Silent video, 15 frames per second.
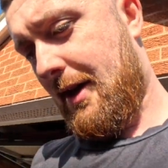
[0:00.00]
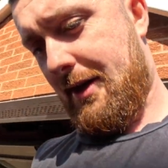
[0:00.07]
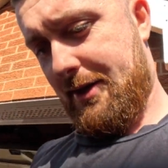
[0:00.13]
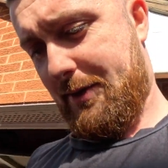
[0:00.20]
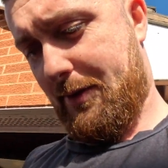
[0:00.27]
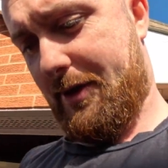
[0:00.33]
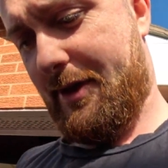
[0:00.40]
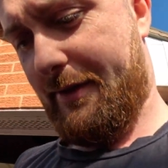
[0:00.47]

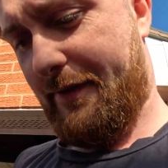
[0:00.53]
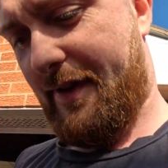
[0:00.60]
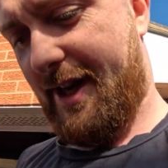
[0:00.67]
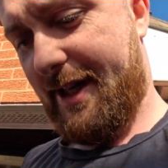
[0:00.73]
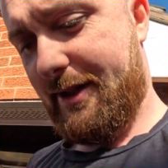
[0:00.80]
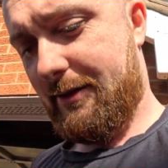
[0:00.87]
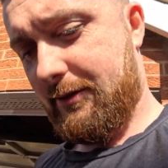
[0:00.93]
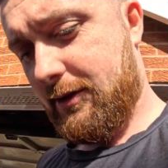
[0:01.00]
So we're on to the
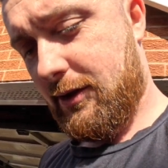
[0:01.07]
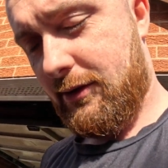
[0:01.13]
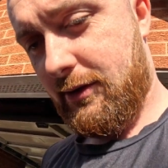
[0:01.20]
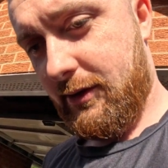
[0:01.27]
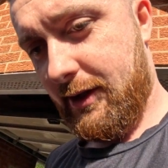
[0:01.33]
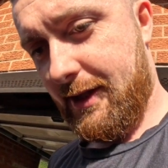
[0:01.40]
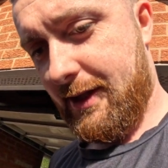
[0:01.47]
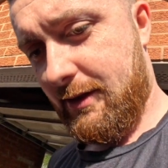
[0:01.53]
final
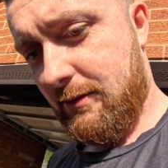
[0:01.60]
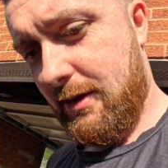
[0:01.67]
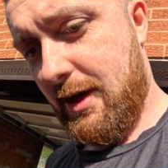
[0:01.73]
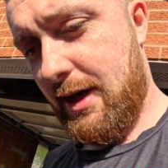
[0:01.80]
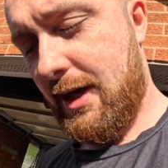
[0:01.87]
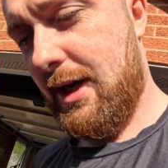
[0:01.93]
corner now.